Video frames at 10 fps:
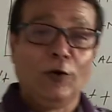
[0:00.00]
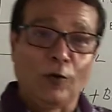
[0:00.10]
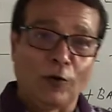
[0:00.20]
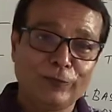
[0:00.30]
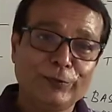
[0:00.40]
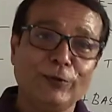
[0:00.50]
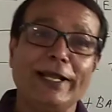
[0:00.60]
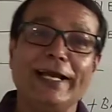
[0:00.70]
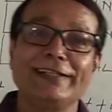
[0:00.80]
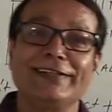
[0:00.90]
Hope you
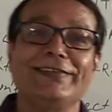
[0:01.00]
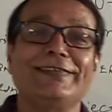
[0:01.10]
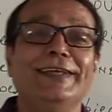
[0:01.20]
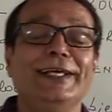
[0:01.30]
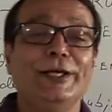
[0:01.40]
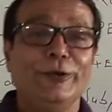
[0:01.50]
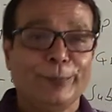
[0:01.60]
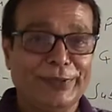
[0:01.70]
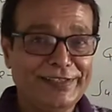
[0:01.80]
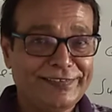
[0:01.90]
like this.
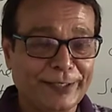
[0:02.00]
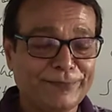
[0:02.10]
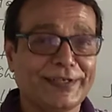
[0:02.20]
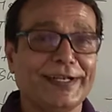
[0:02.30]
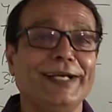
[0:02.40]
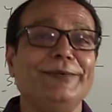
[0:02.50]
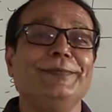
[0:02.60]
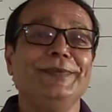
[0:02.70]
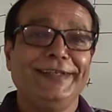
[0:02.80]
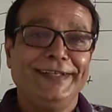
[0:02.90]
Please
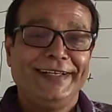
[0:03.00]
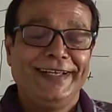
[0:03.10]
subscribe